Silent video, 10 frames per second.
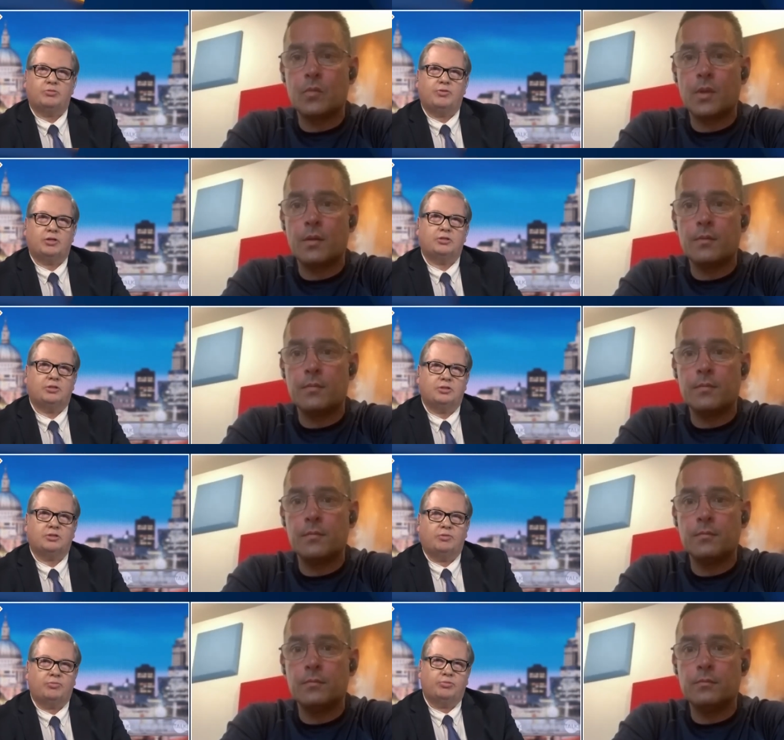Speaker 1: have actually
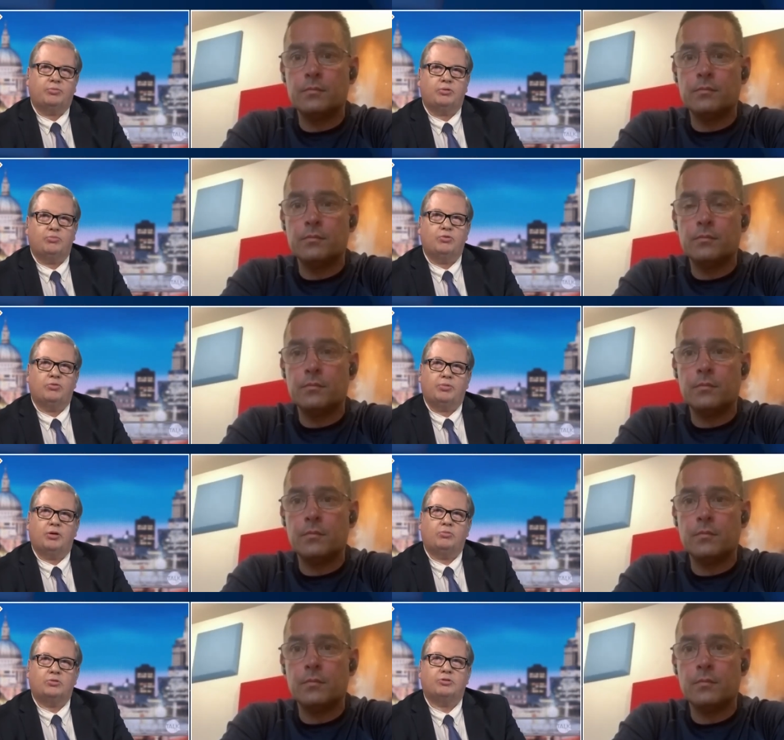discovered probably more
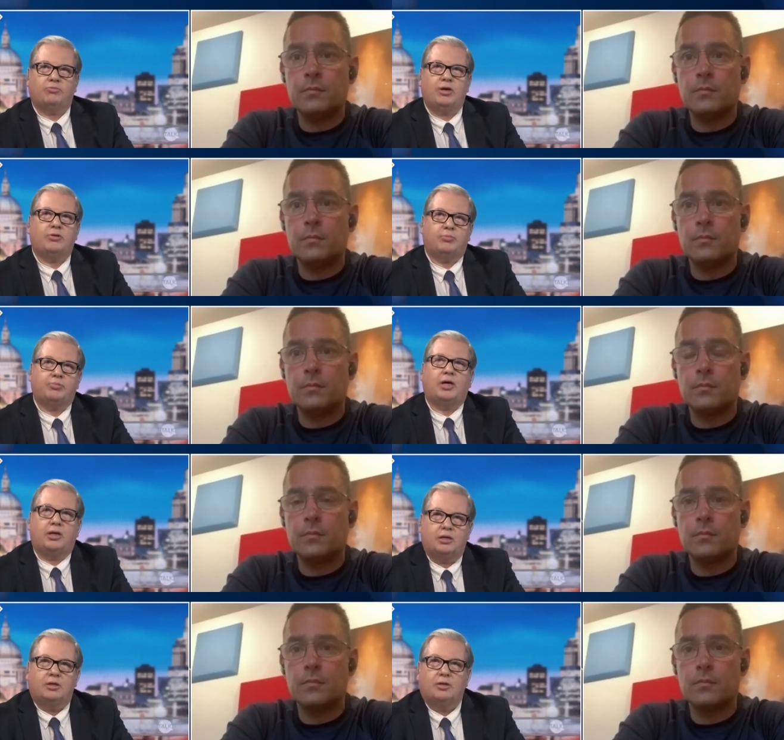about what's around the
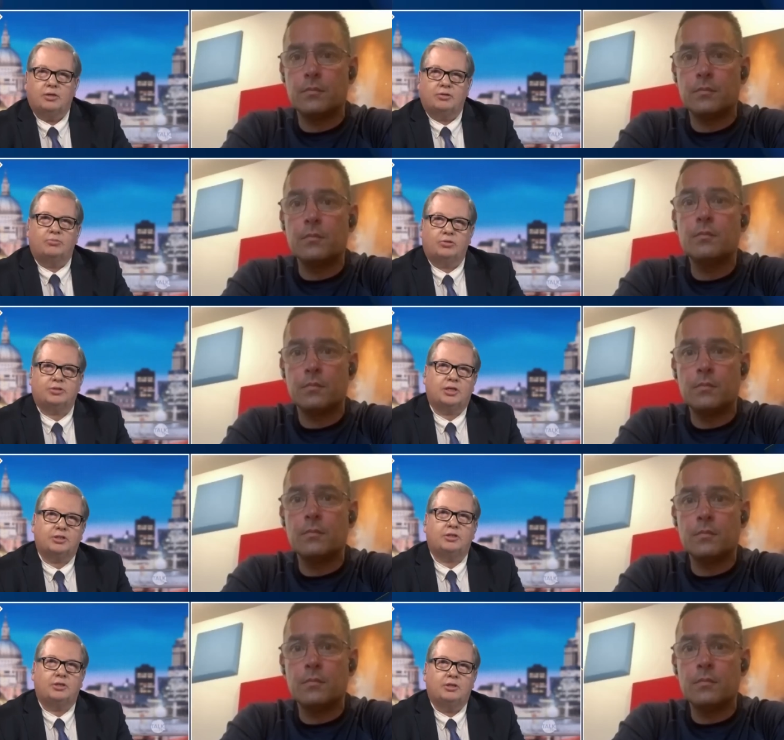planet than what's
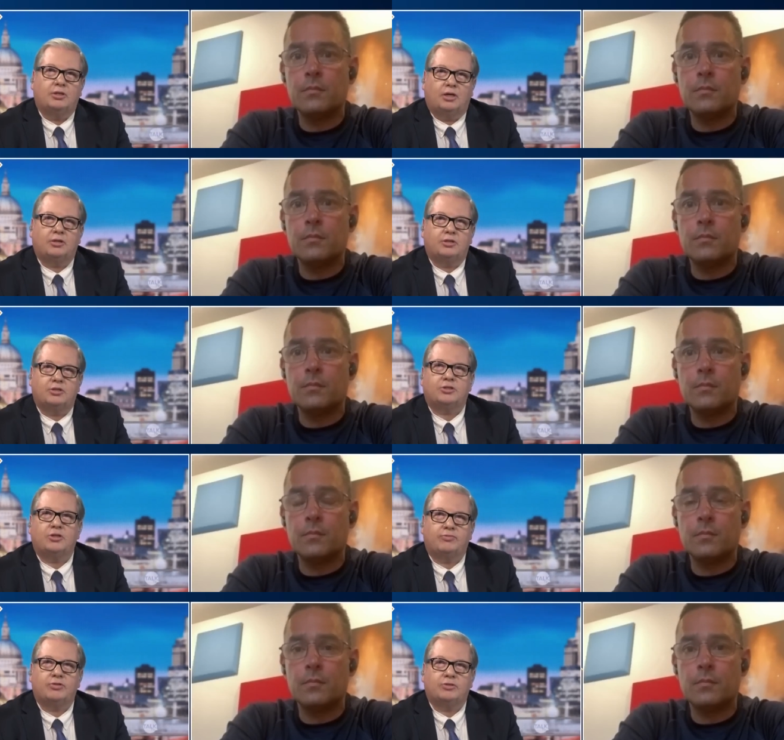actually under the
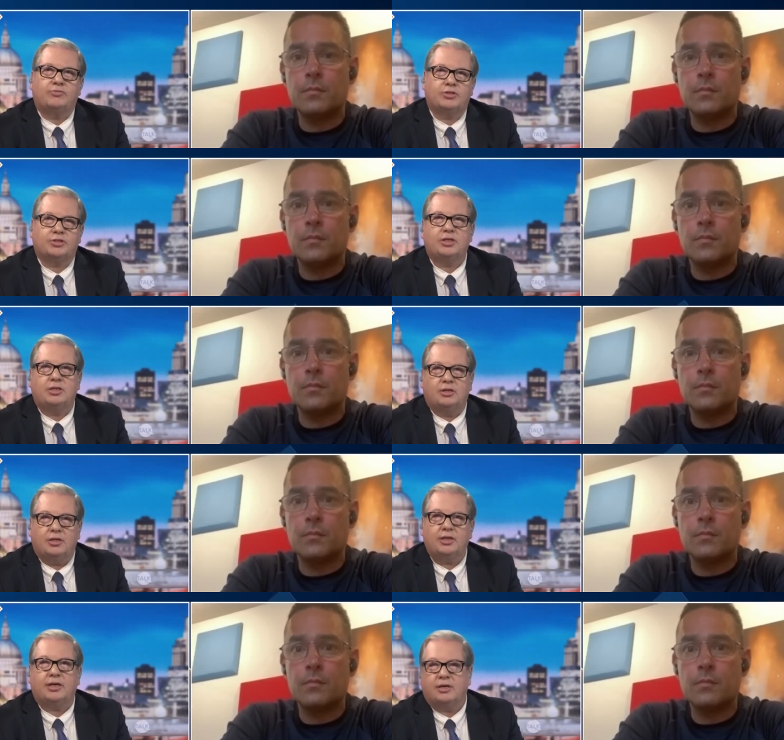surface of the sea
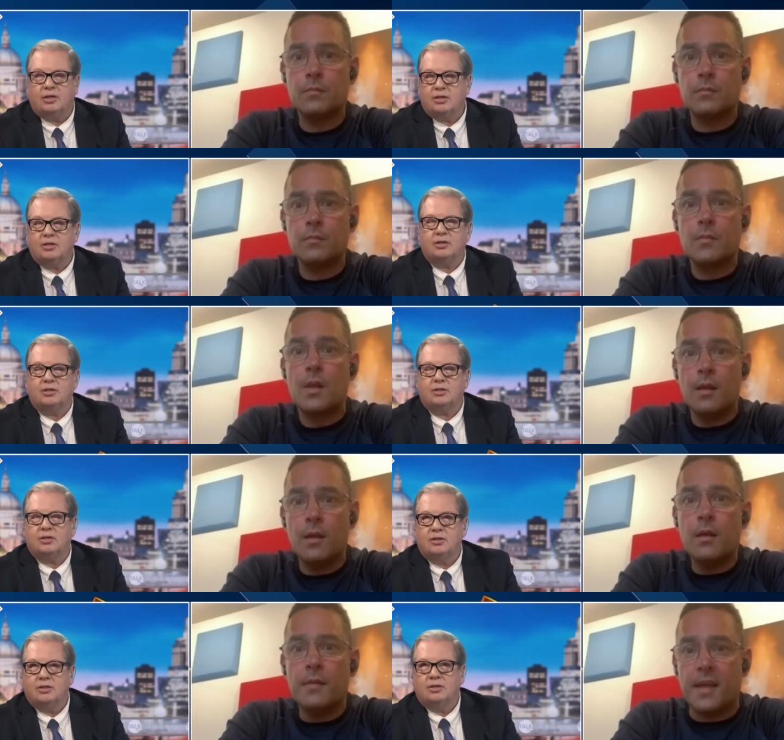
Speaker 2: in it.
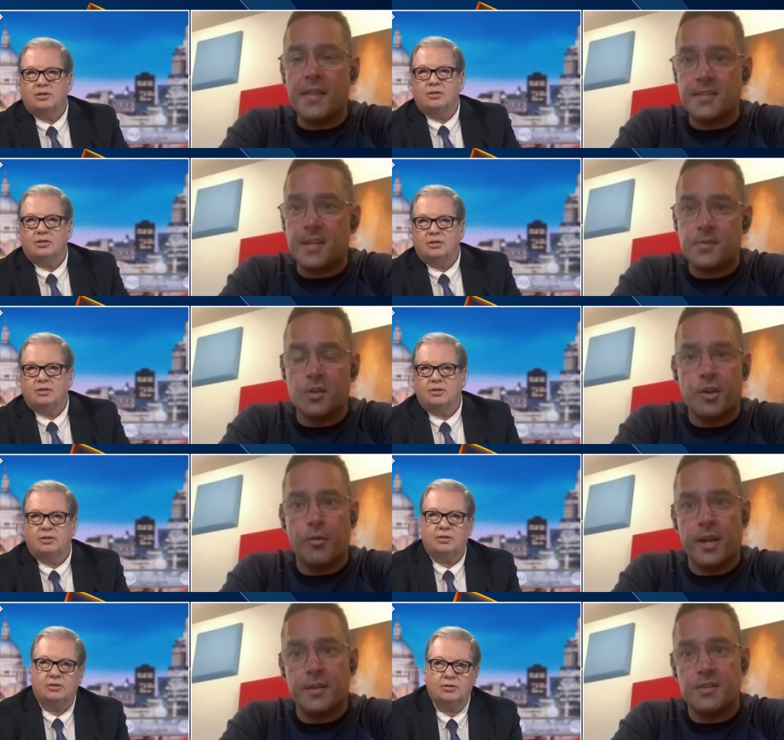That, that's
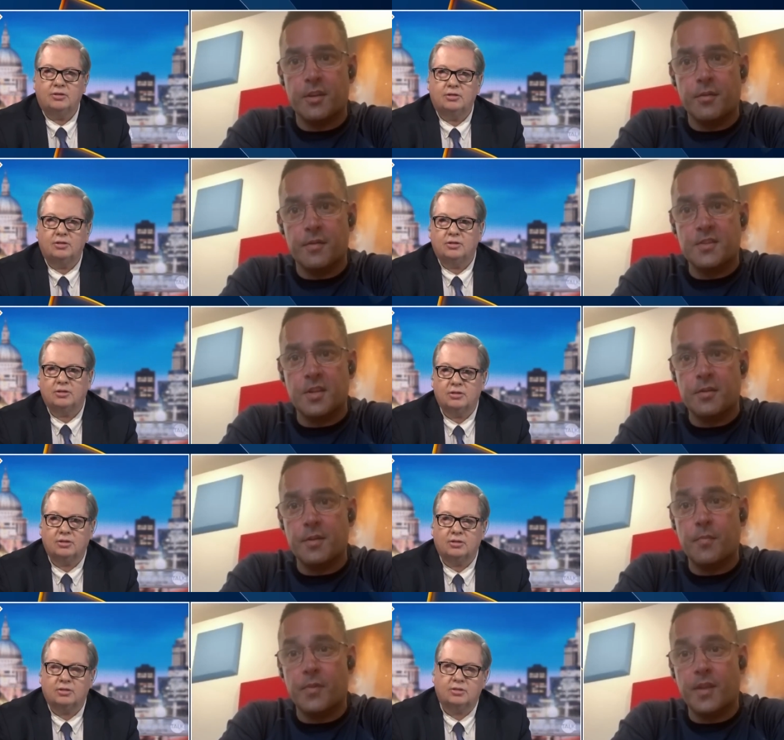absolutely correct. So,
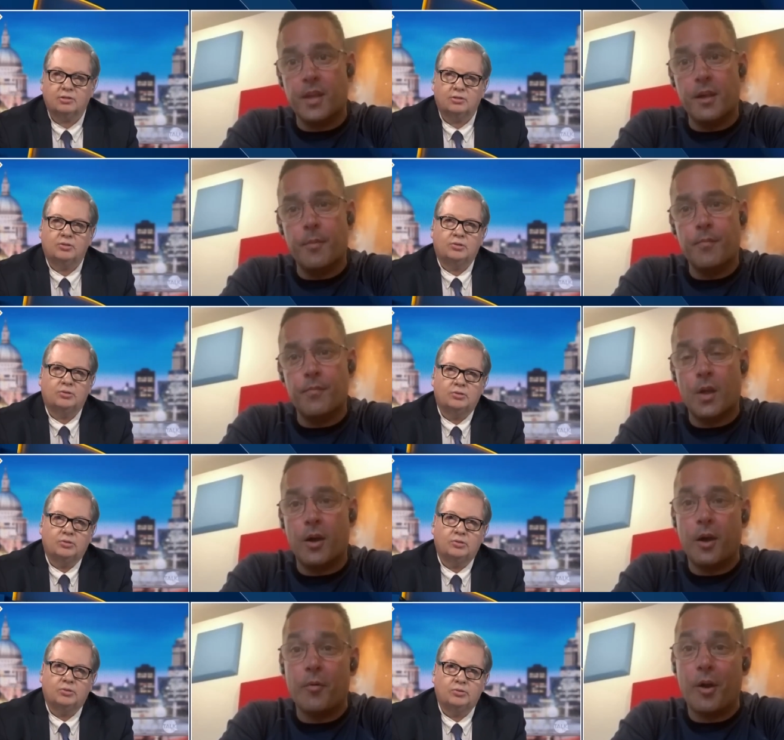so the, the
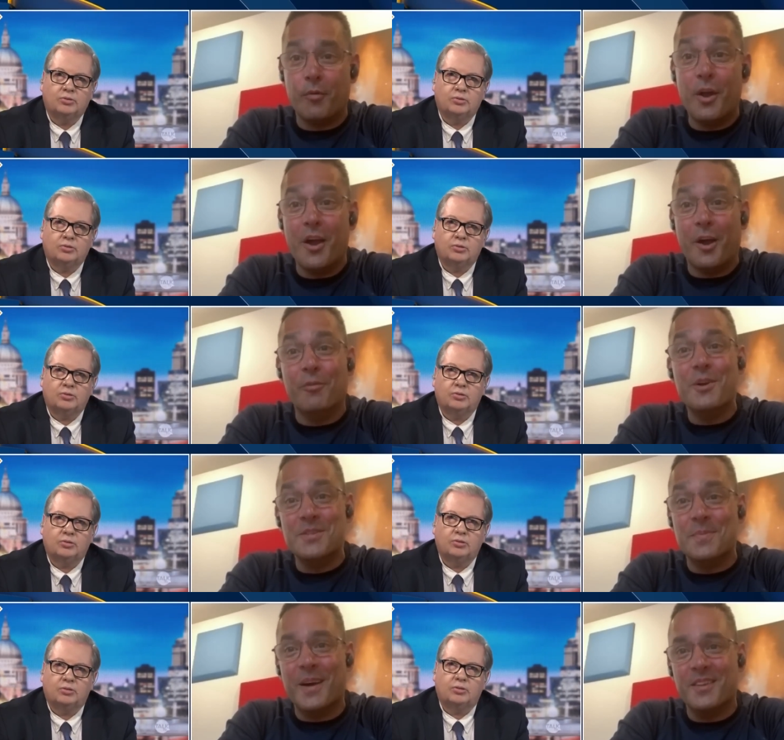um, I, I,
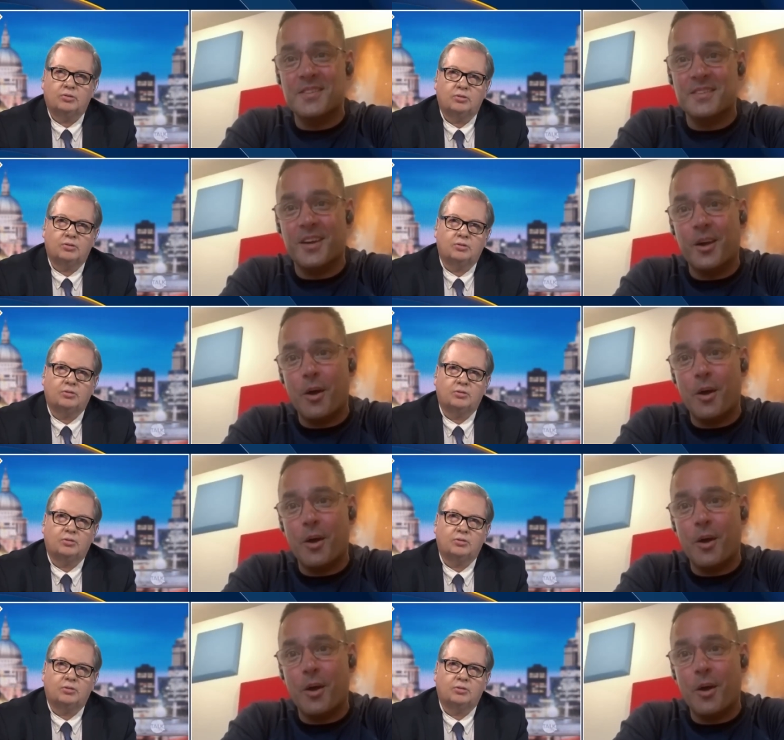wrote about this